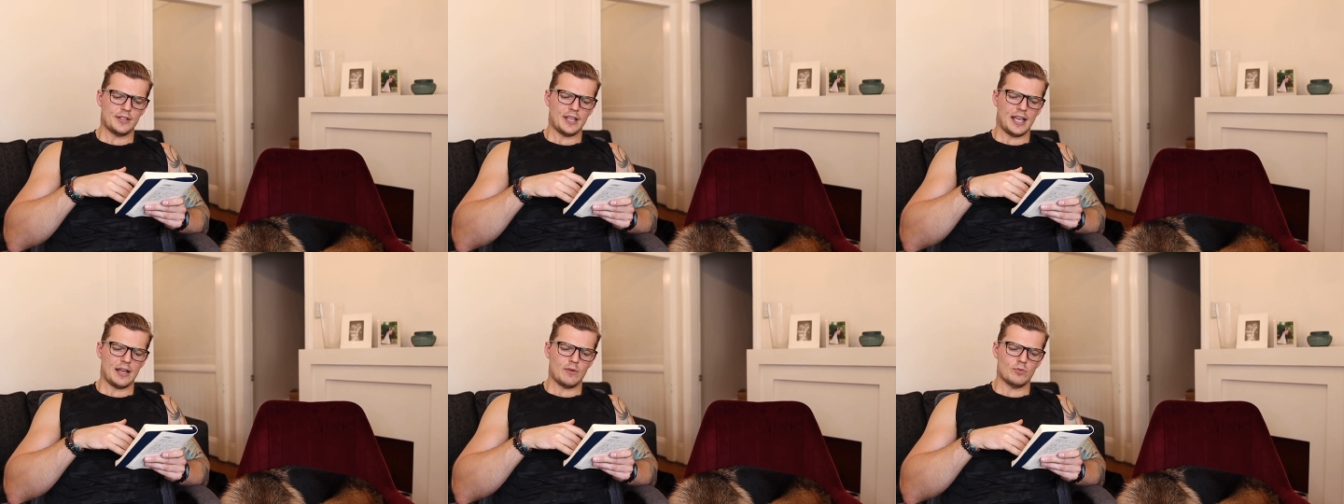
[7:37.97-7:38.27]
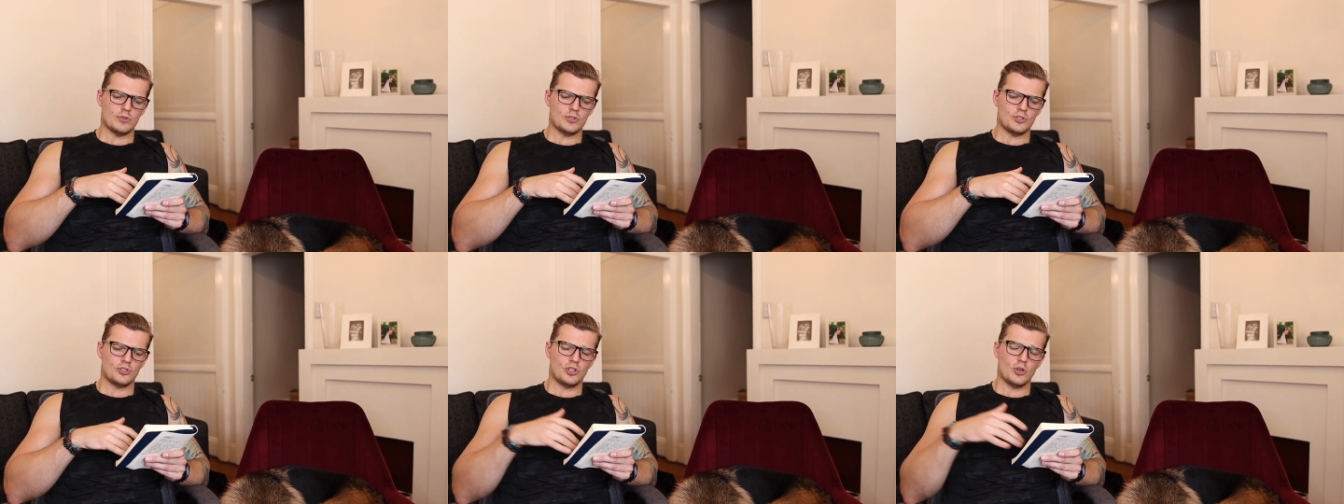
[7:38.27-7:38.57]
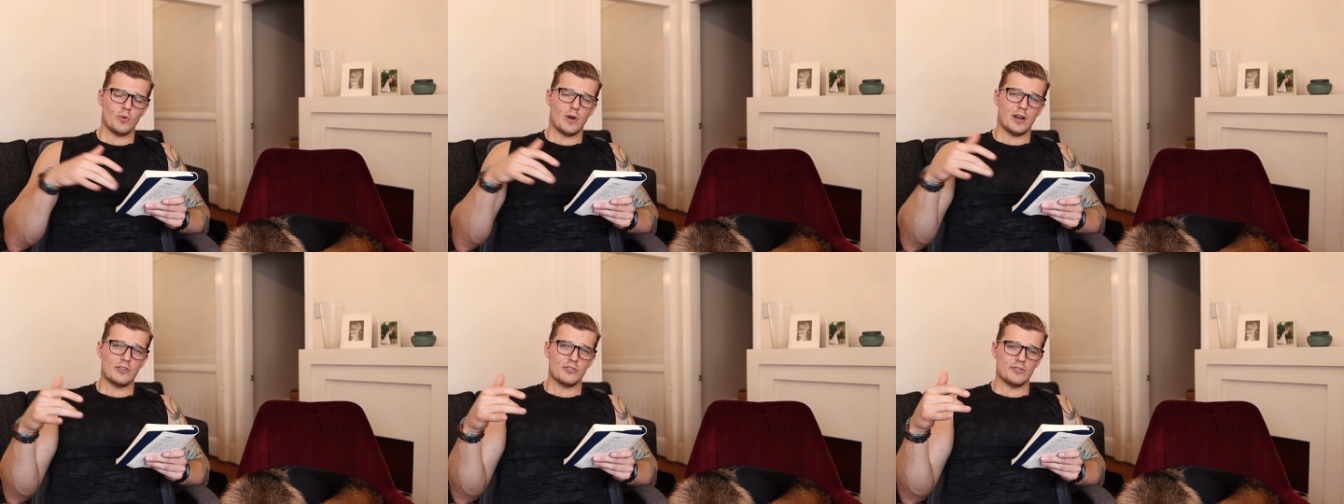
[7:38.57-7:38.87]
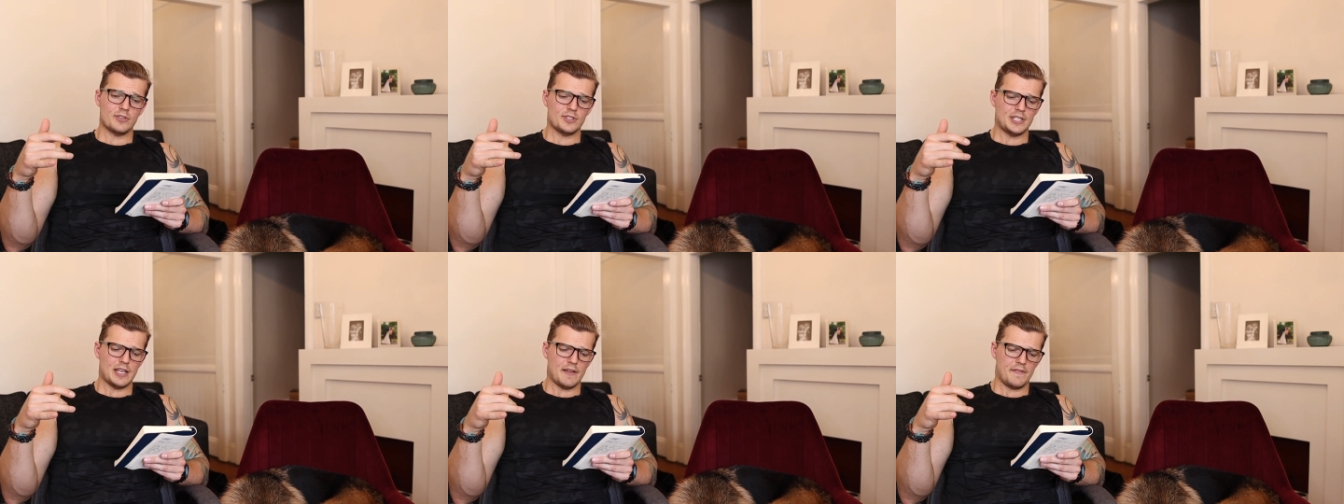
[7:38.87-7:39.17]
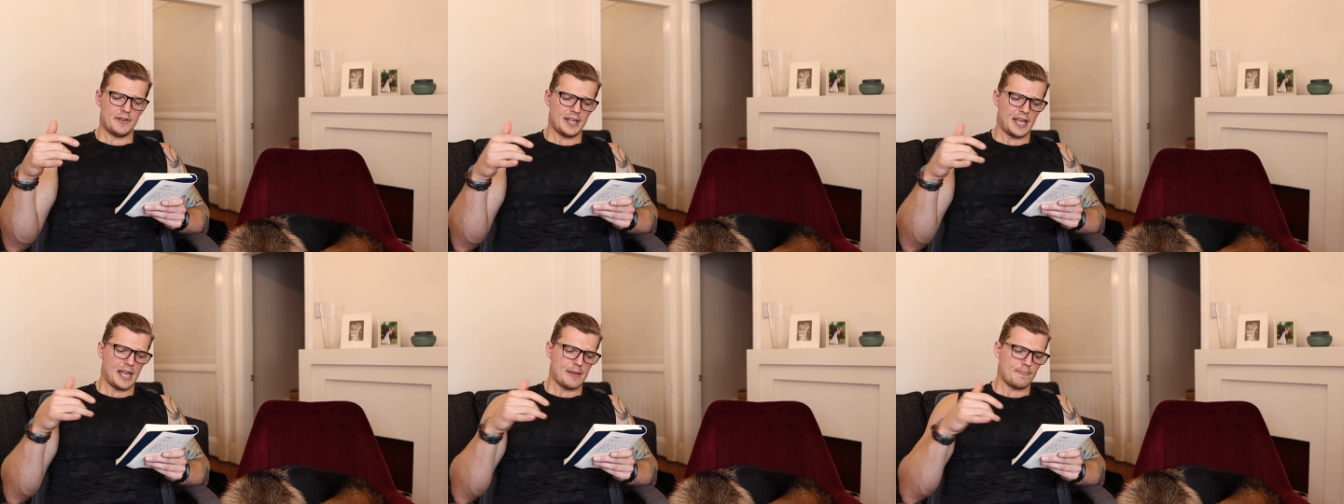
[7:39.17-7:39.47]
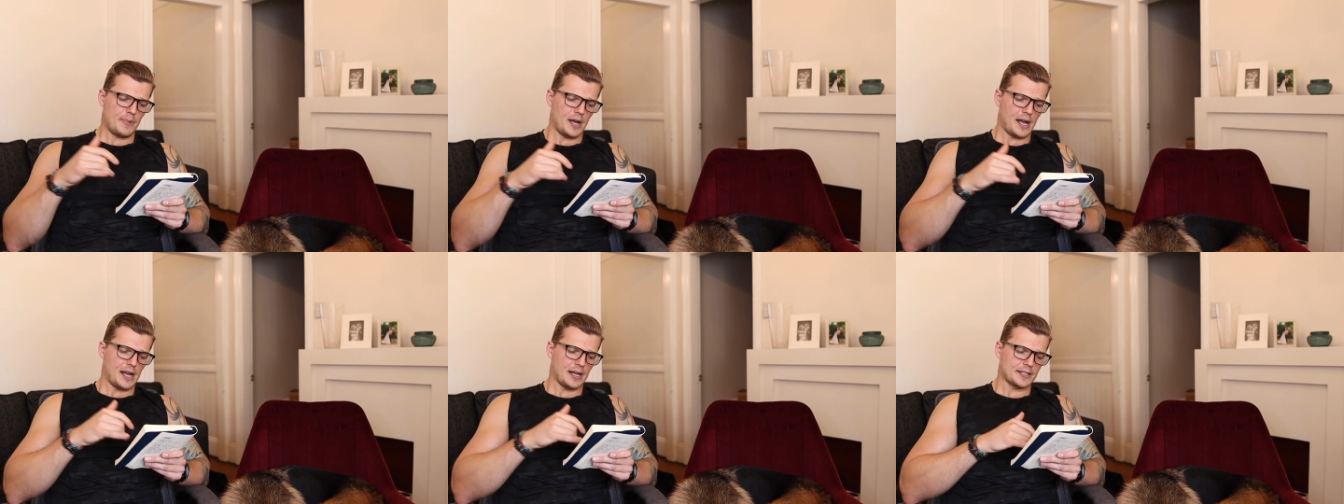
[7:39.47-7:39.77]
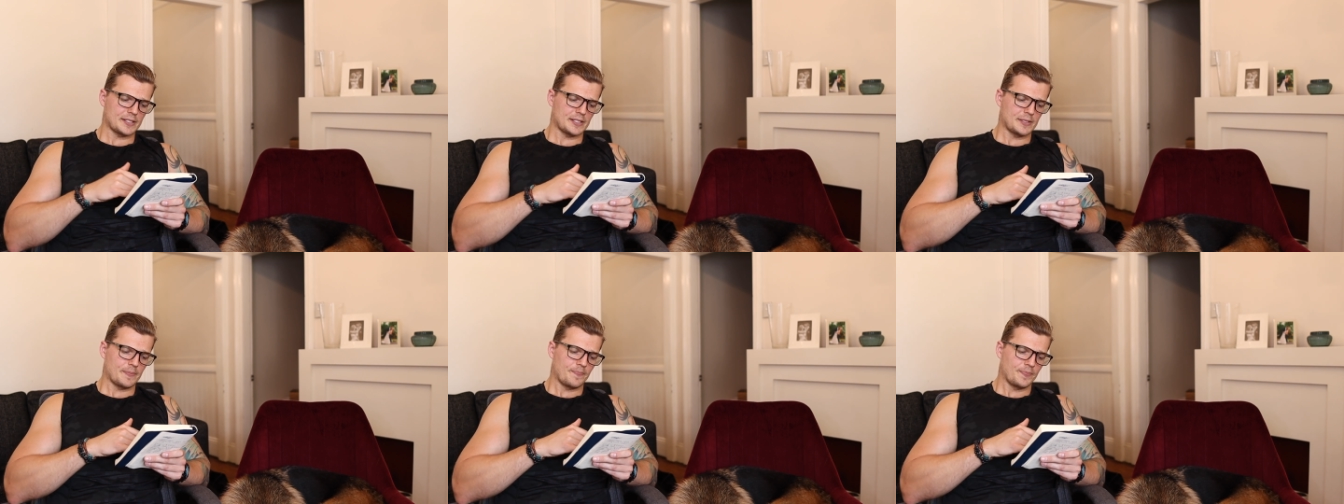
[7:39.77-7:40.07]
that was
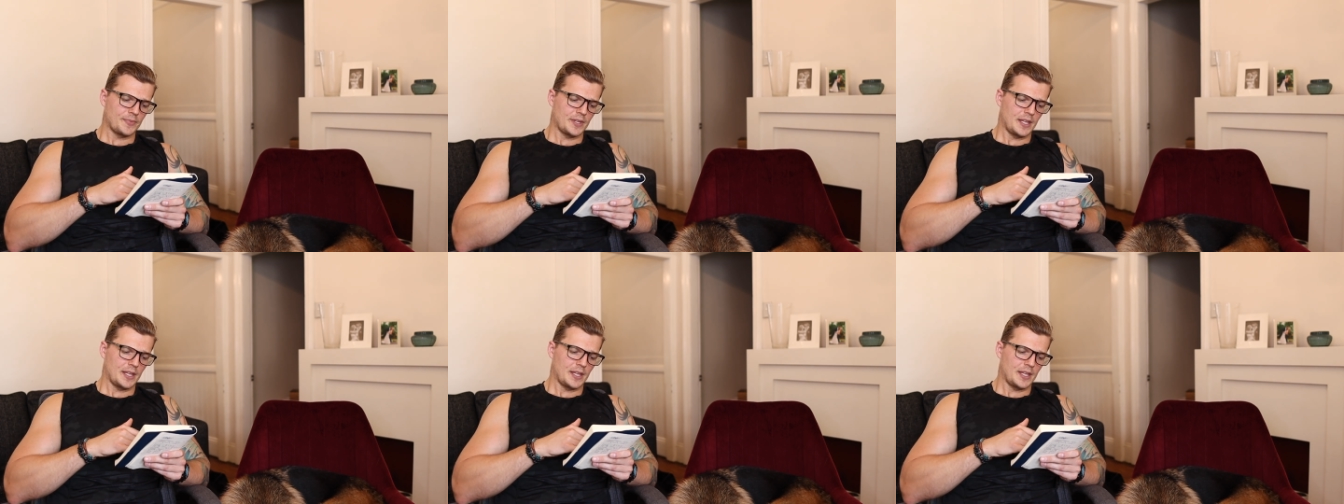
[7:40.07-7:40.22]
$278.